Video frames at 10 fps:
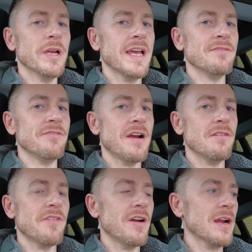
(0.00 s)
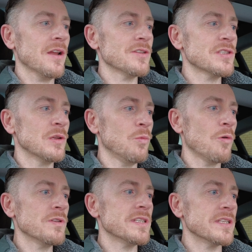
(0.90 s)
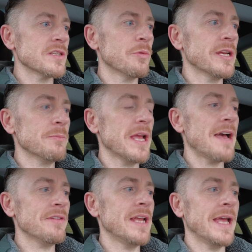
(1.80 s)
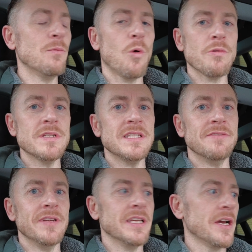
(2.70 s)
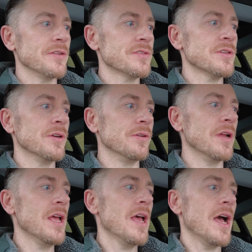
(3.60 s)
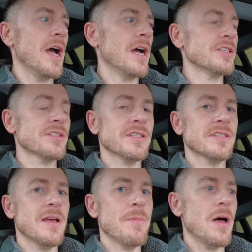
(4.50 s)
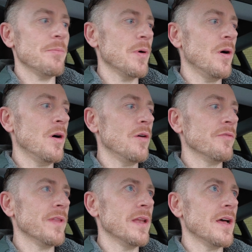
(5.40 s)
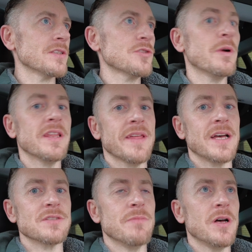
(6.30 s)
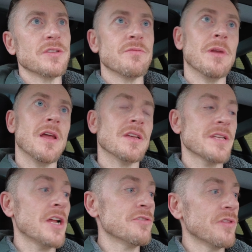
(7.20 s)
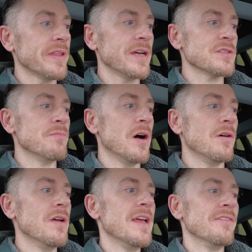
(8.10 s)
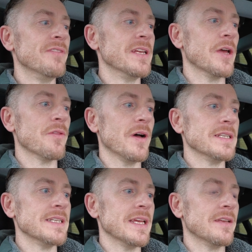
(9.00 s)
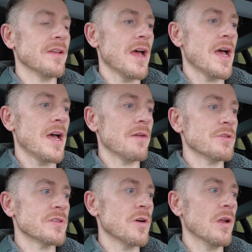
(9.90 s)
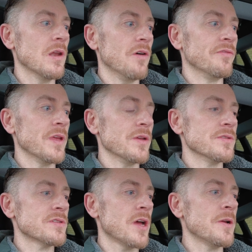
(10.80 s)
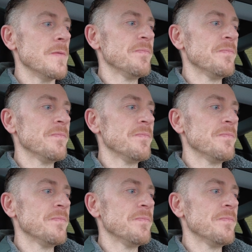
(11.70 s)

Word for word: getting very, very close to the warranty, so we're going to be having a warranty video soon, uh, just a sum up of the last twenty thousand miles from the last one hundred thousand mile video that I did, uh, which has got a lot of views. So